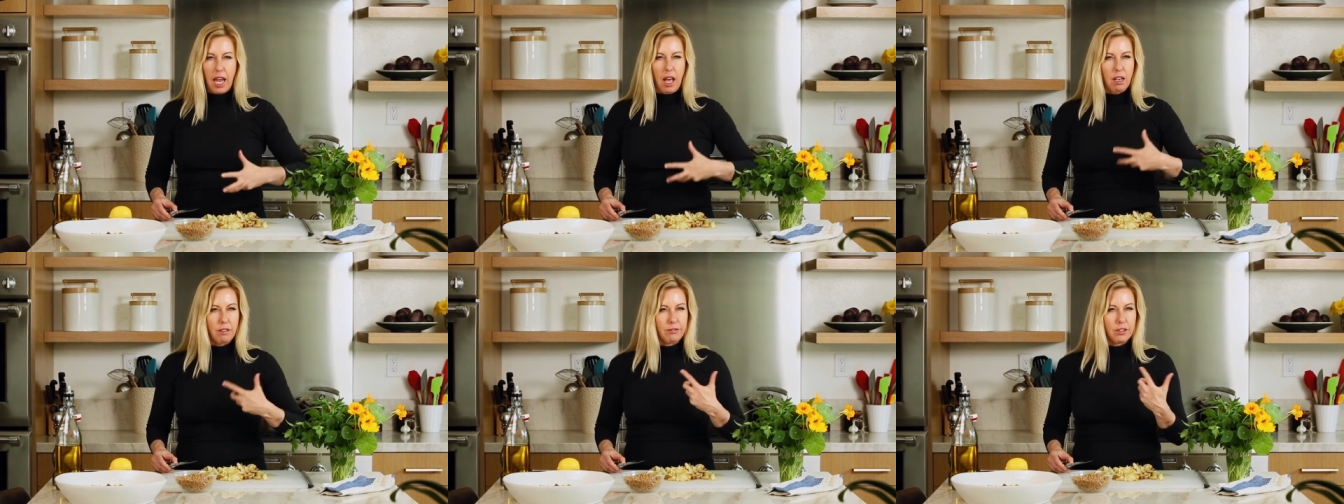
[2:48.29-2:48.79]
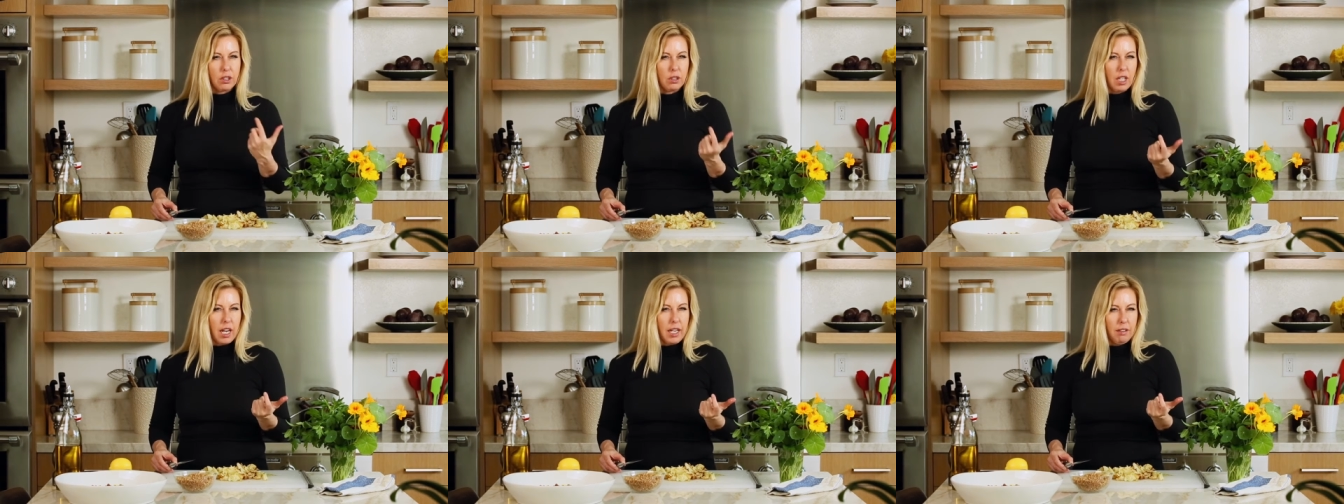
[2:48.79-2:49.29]
colorful
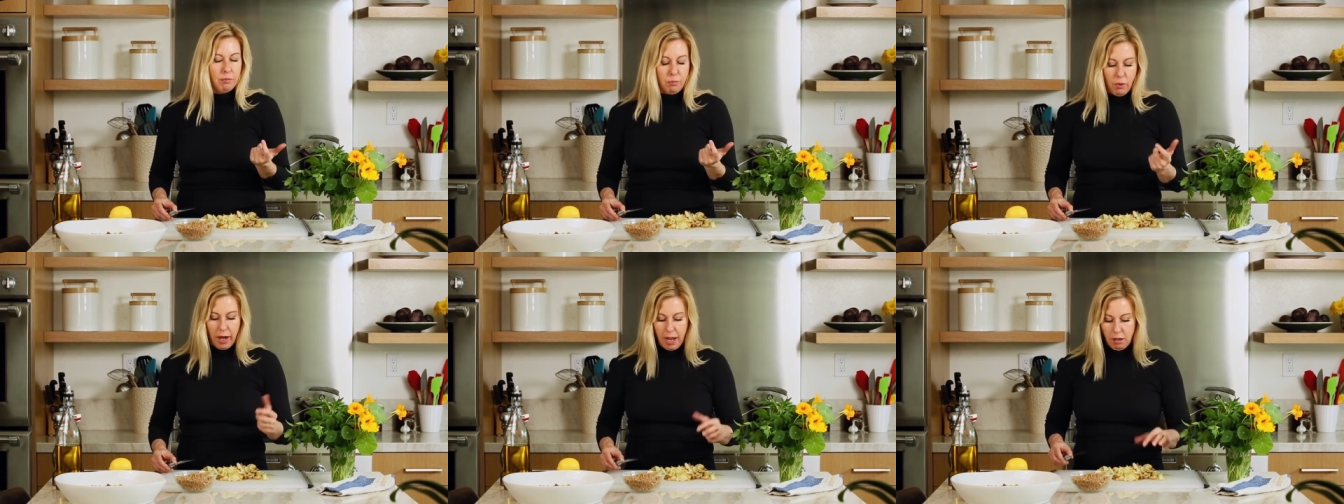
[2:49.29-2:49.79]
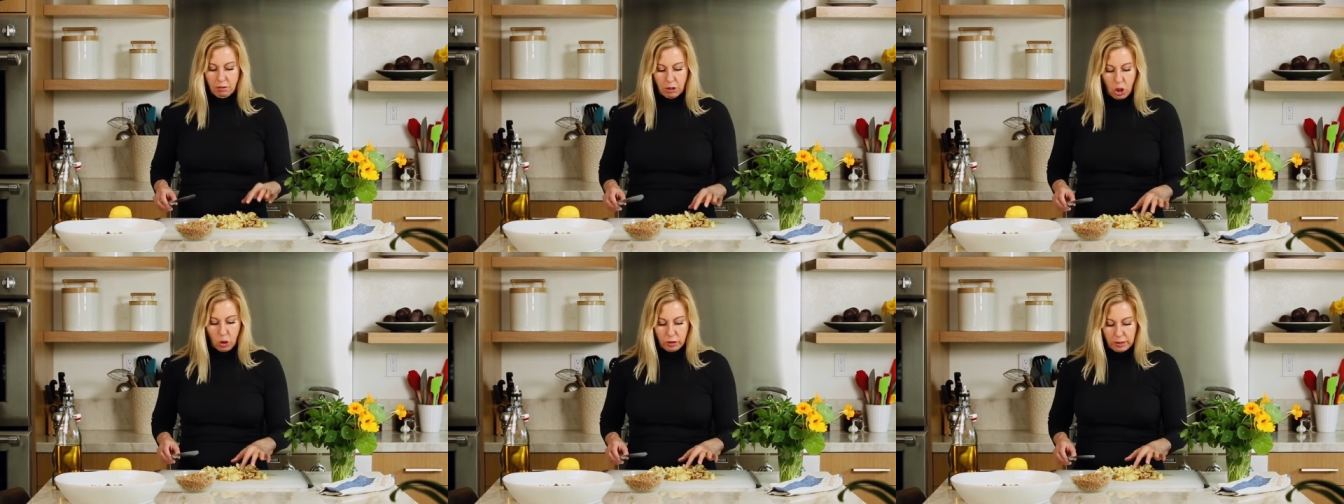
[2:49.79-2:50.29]
kind of brown
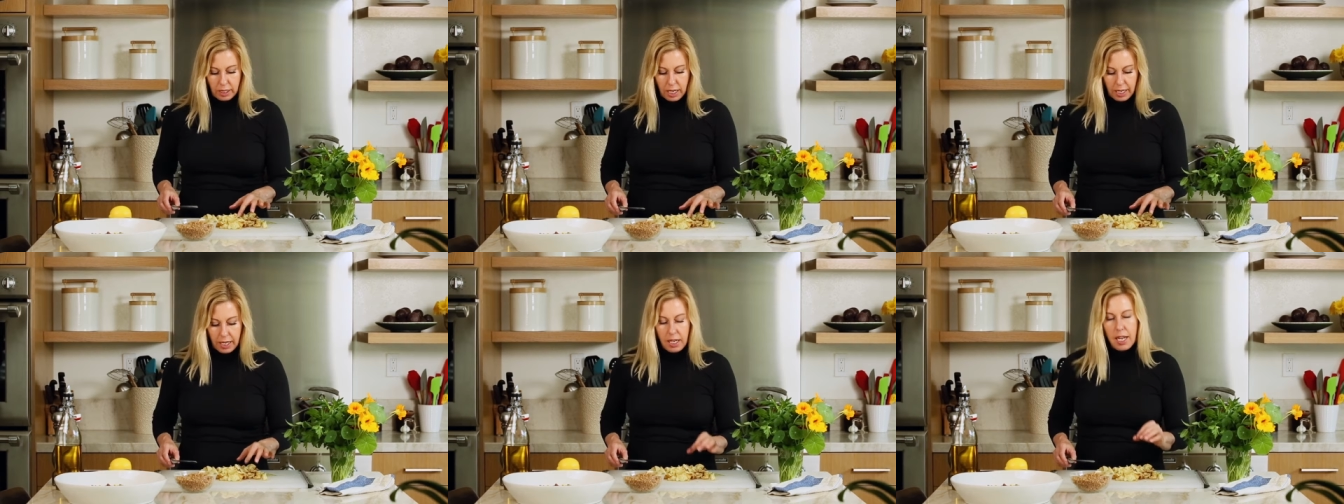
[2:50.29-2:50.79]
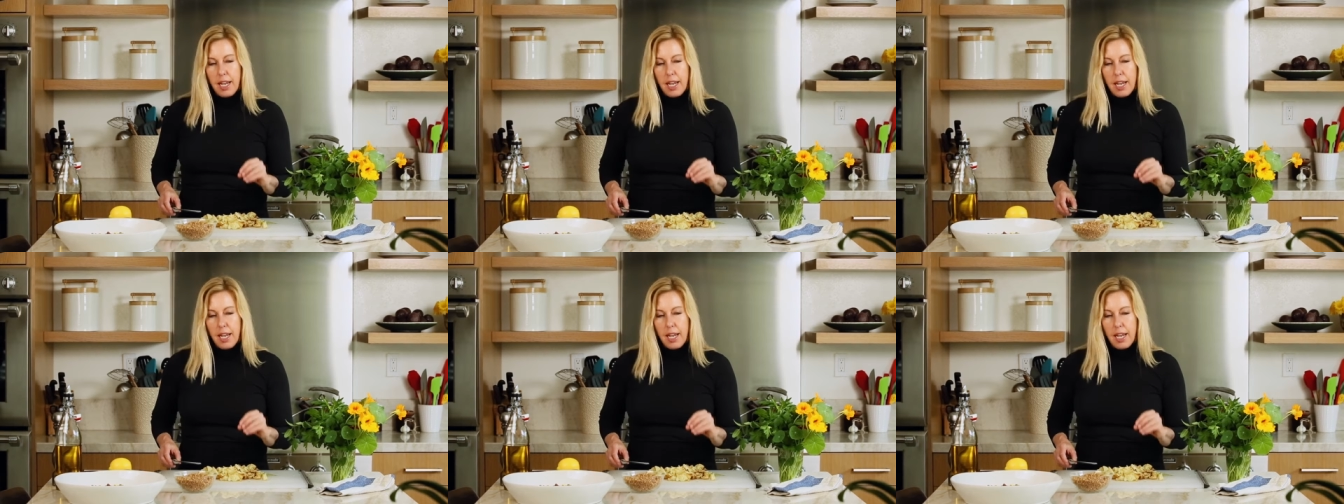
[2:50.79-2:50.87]
golden color,